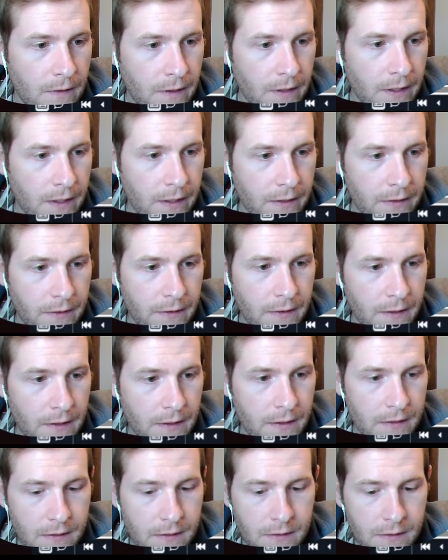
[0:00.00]
And I
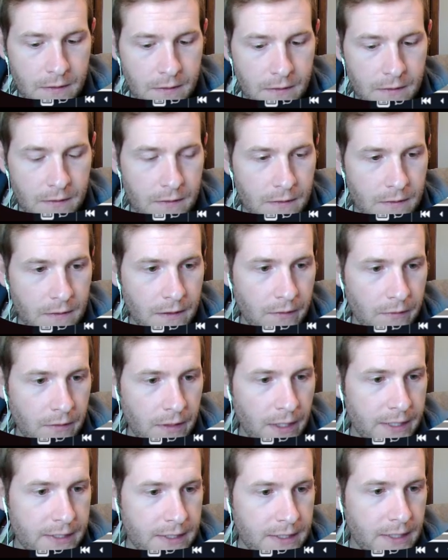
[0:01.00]
think, I would
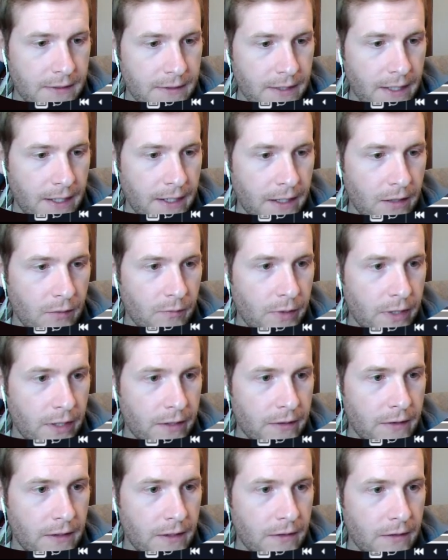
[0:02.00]
like to get that out, but I
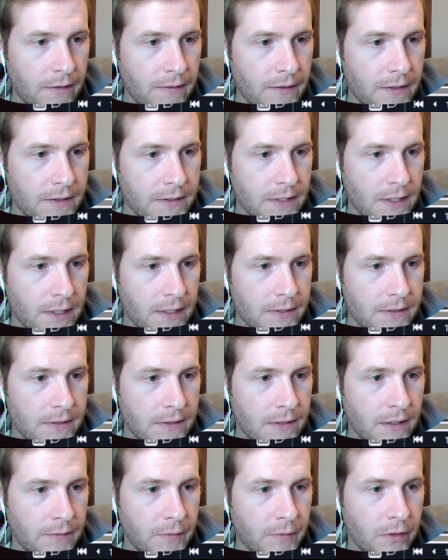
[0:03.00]
think in this case,
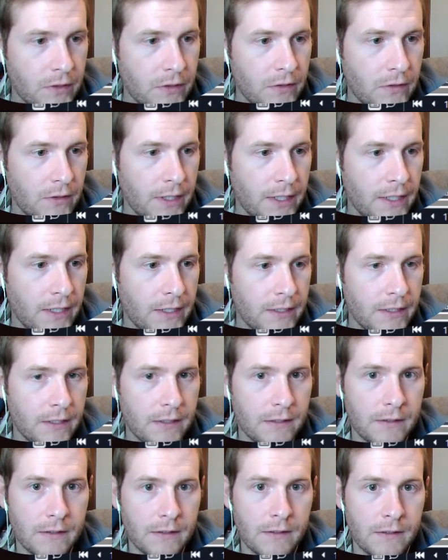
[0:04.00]
I'm gonna go ahead
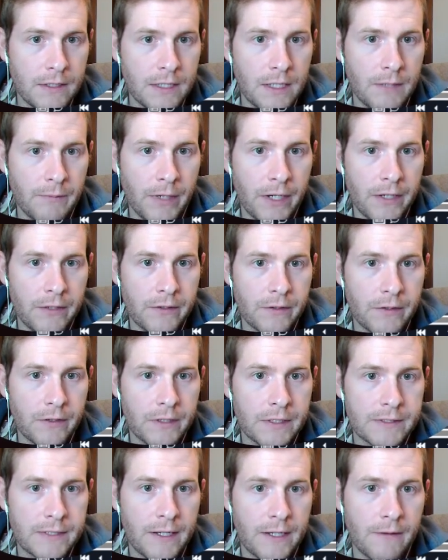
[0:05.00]
and get my
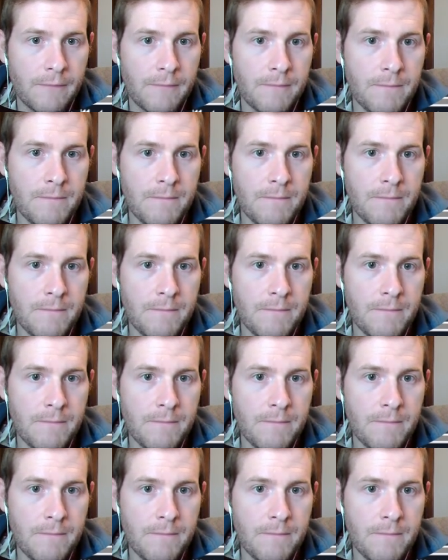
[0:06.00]
endurance out.